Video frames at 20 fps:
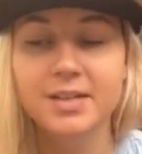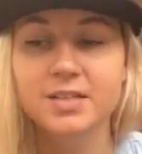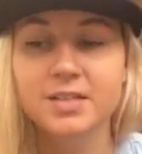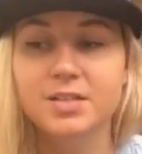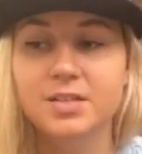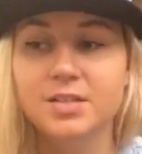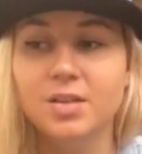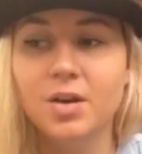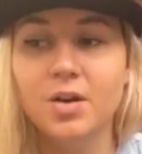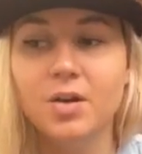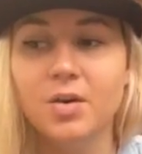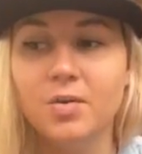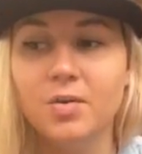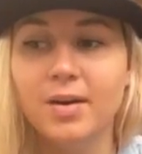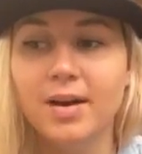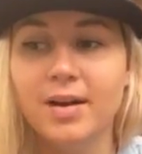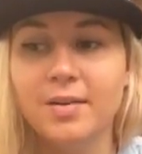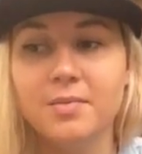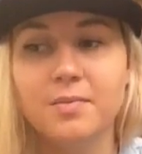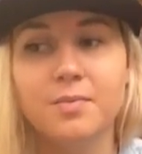
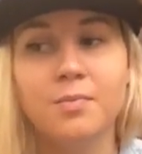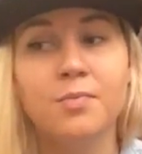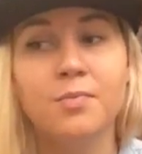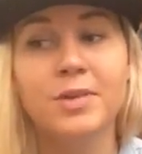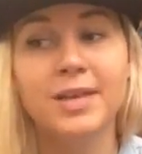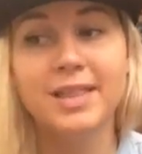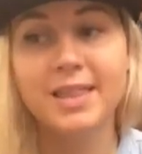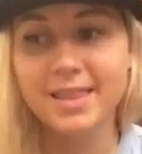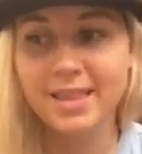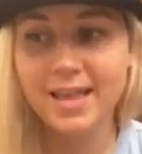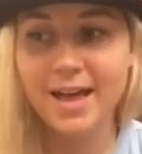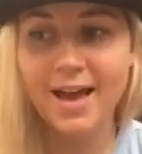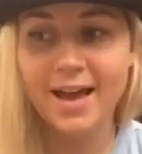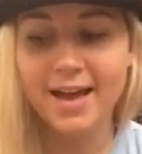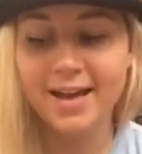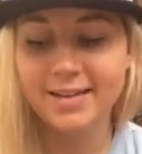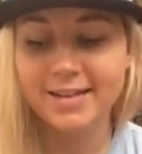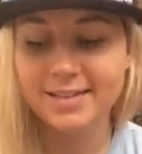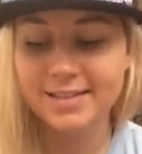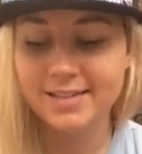So with
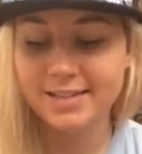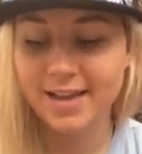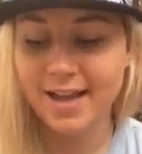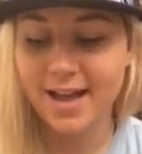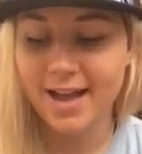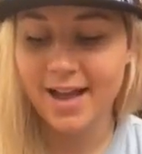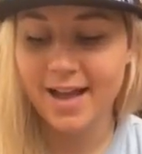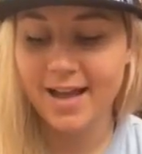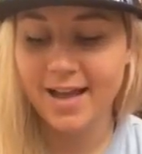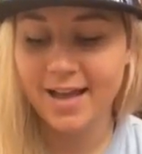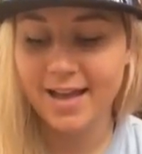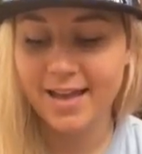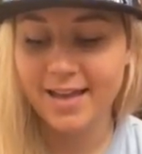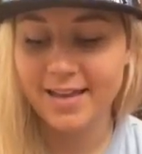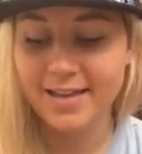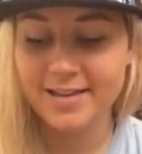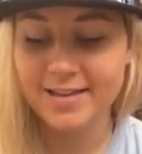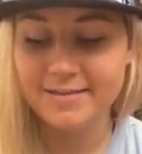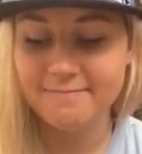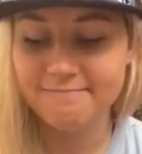that,
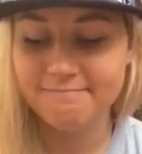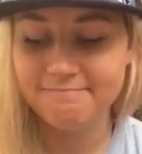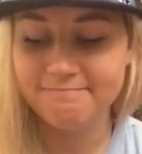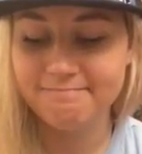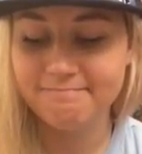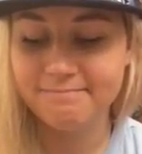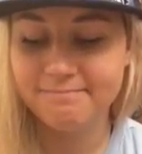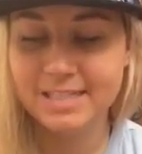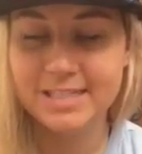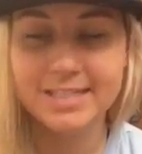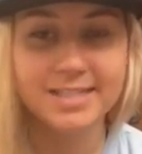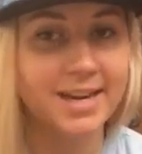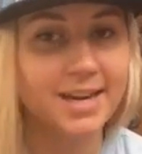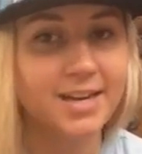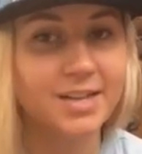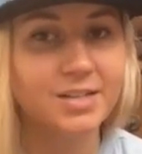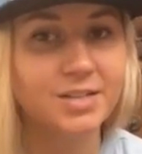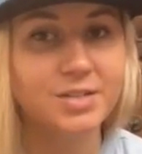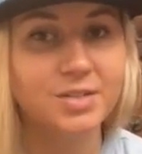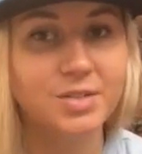I
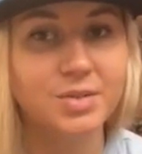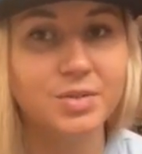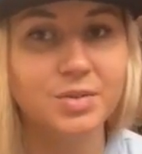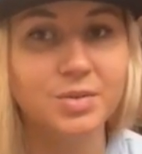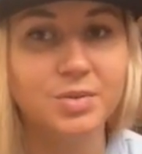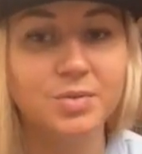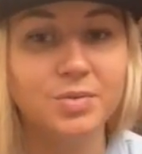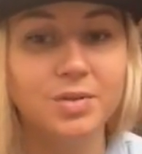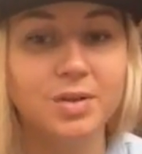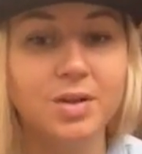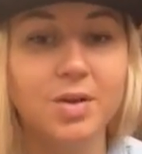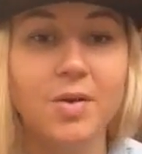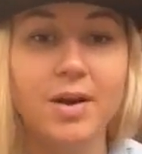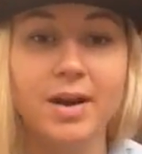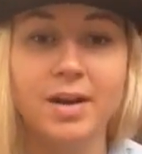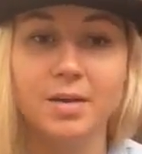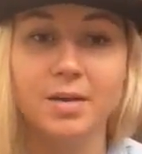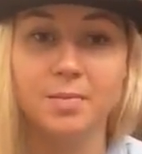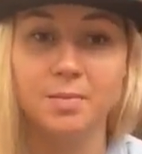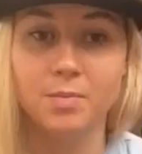decided to go
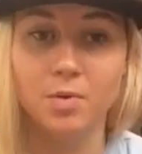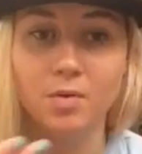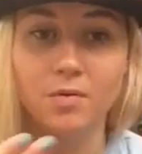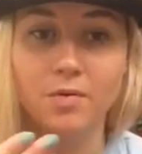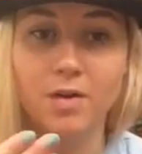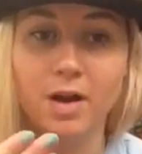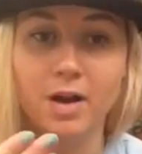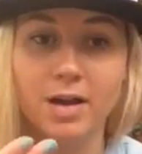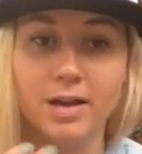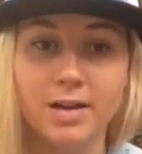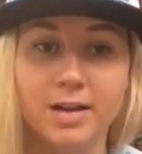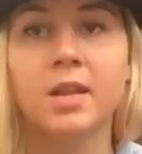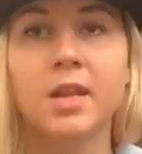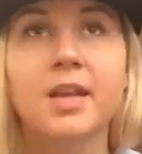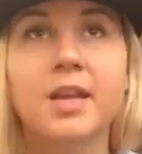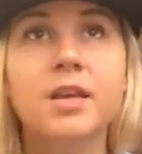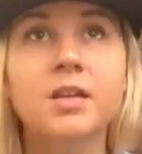ahead and move on.